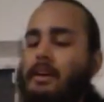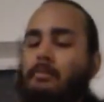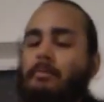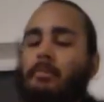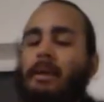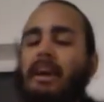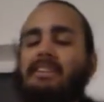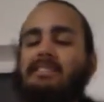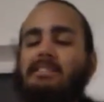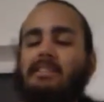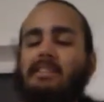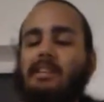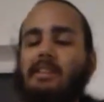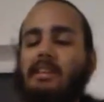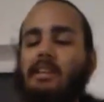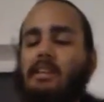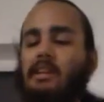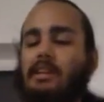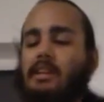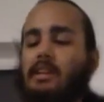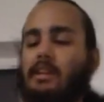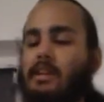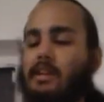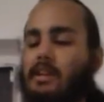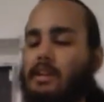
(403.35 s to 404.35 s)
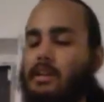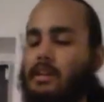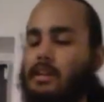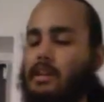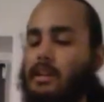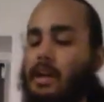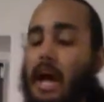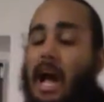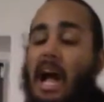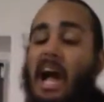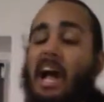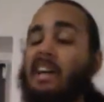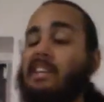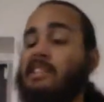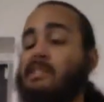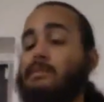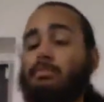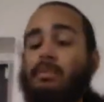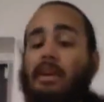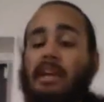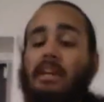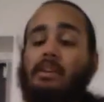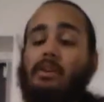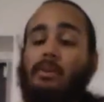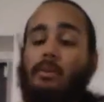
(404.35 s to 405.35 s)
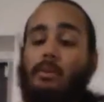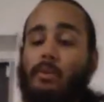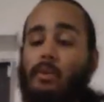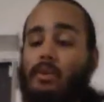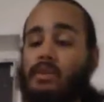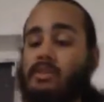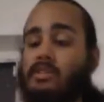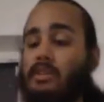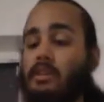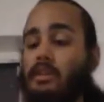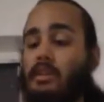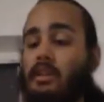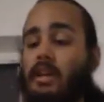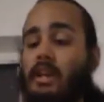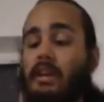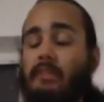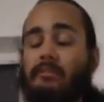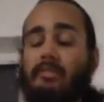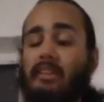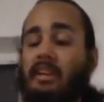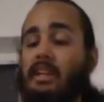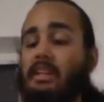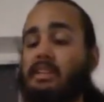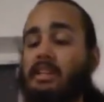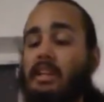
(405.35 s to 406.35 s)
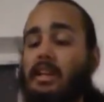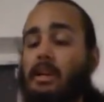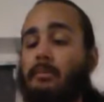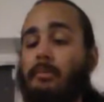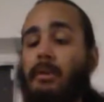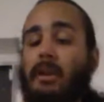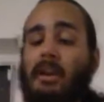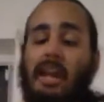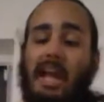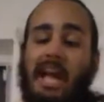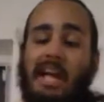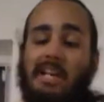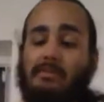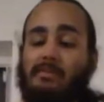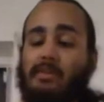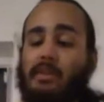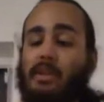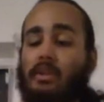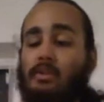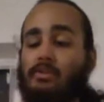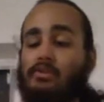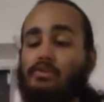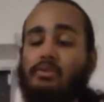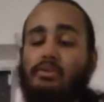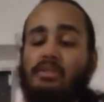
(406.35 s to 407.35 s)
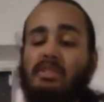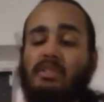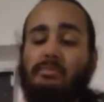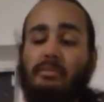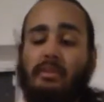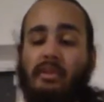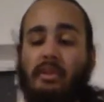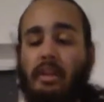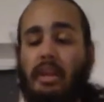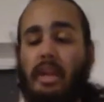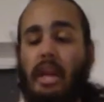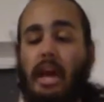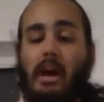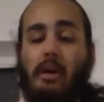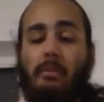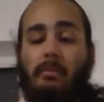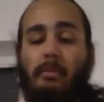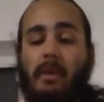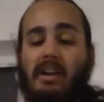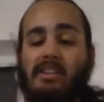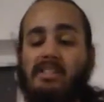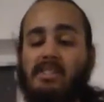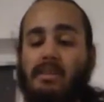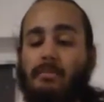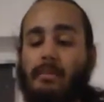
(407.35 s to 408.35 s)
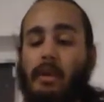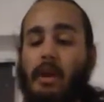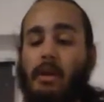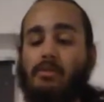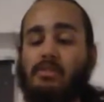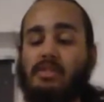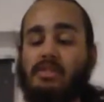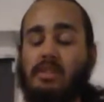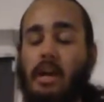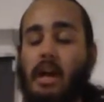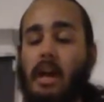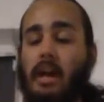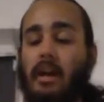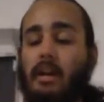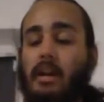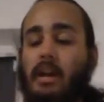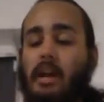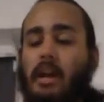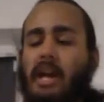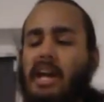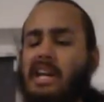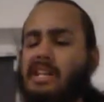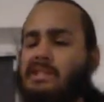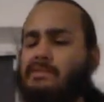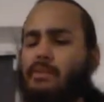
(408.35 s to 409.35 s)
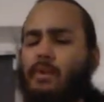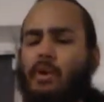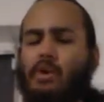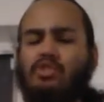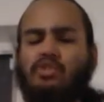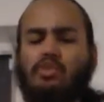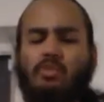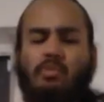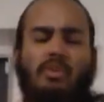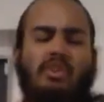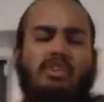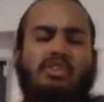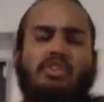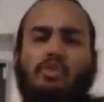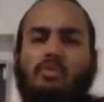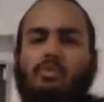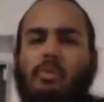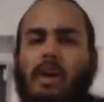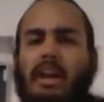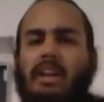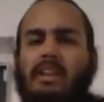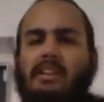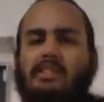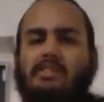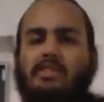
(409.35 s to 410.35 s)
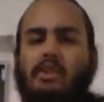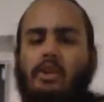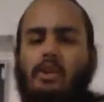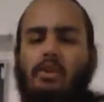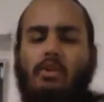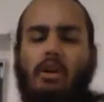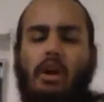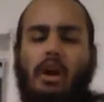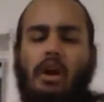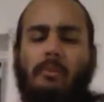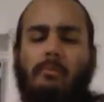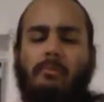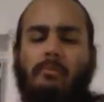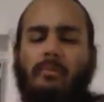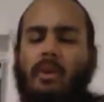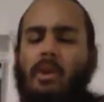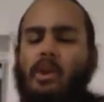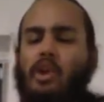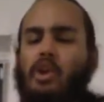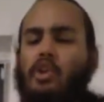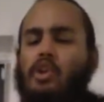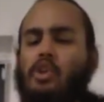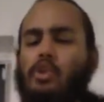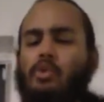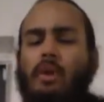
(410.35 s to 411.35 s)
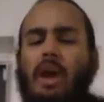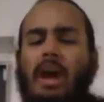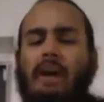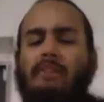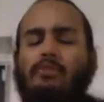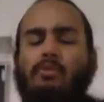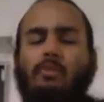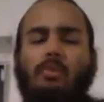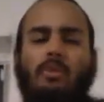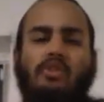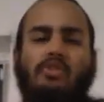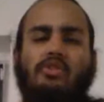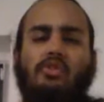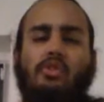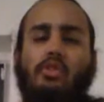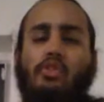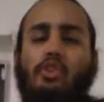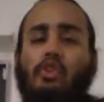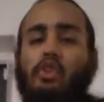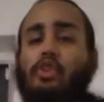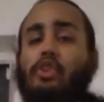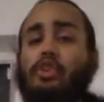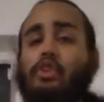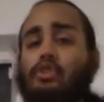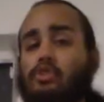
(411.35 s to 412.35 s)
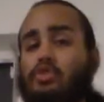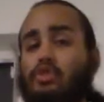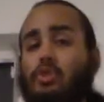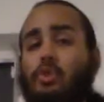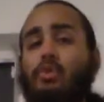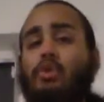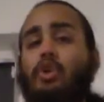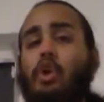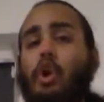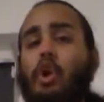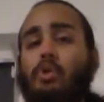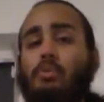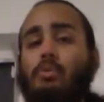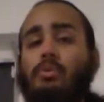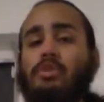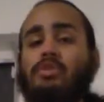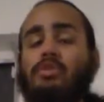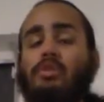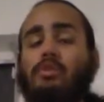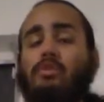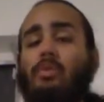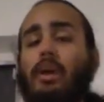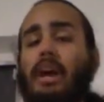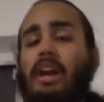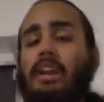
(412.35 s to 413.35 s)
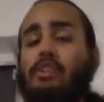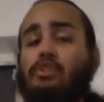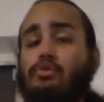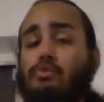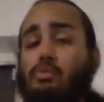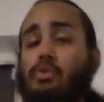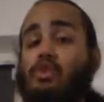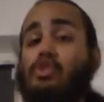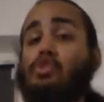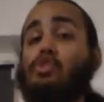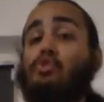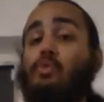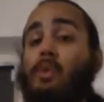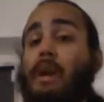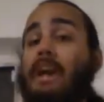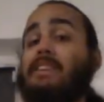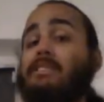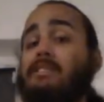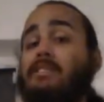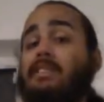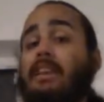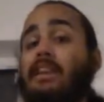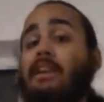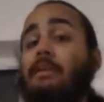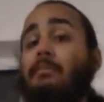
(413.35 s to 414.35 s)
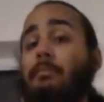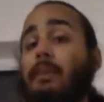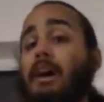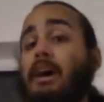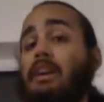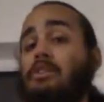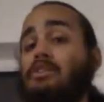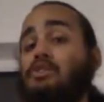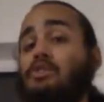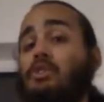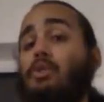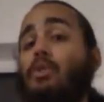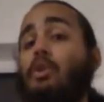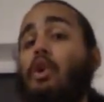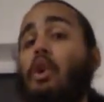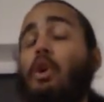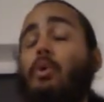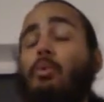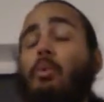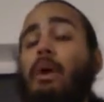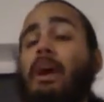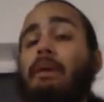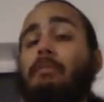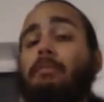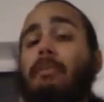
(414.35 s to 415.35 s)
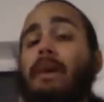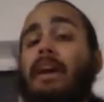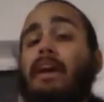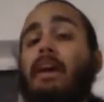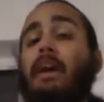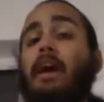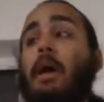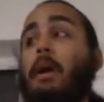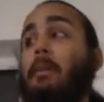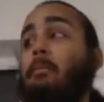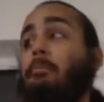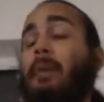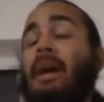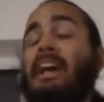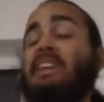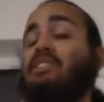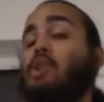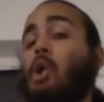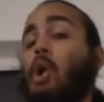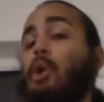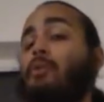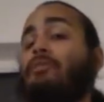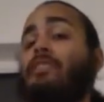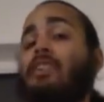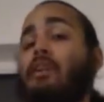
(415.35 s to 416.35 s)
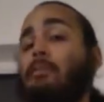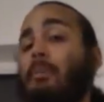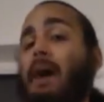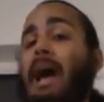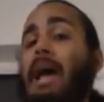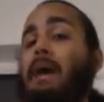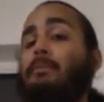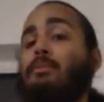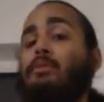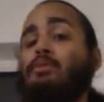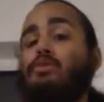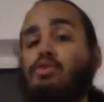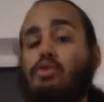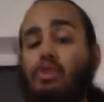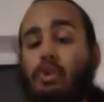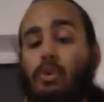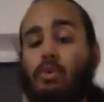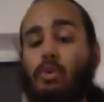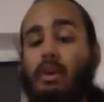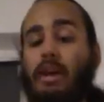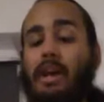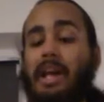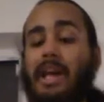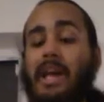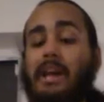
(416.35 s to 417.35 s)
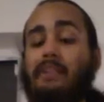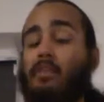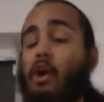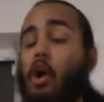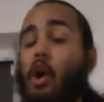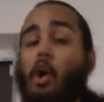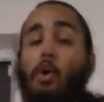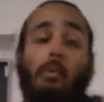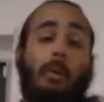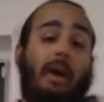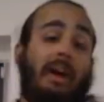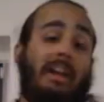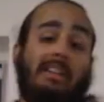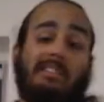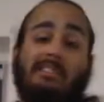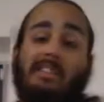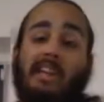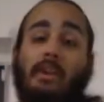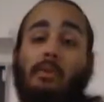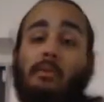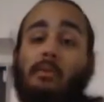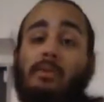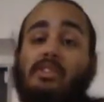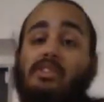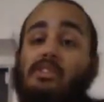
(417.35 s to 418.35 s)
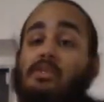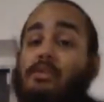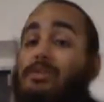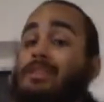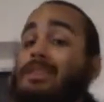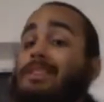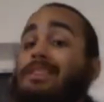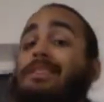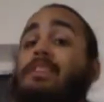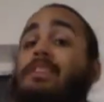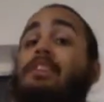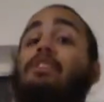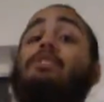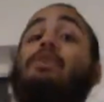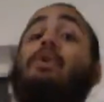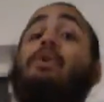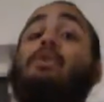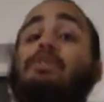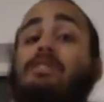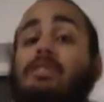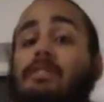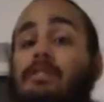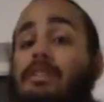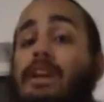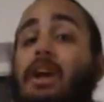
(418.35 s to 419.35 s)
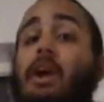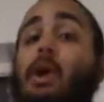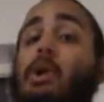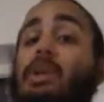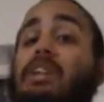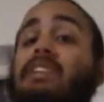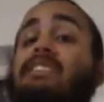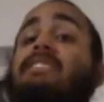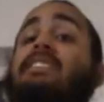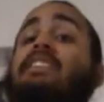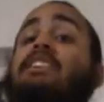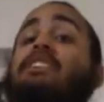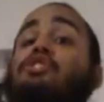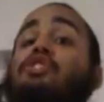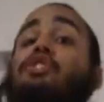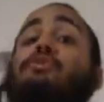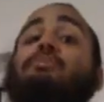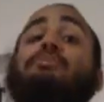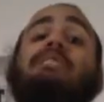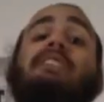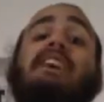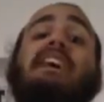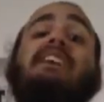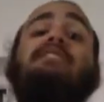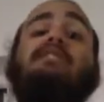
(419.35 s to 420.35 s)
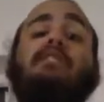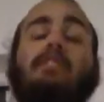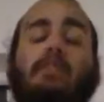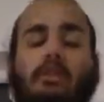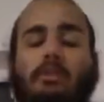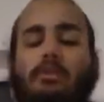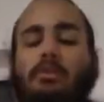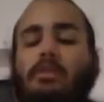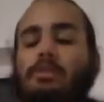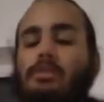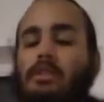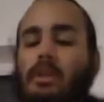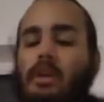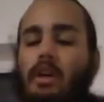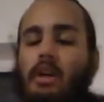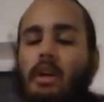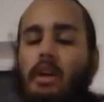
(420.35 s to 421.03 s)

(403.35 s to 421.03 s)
Basically, I explained the origin, if anything, in my last video through the spirit of Yahweh Hashem Yahushai. As far as original writings go, you have your so-called original writings were translated by the so-called white man based off of the Bible. So if our writings ain't original, then yours isn't, or at least the interpretation of yours.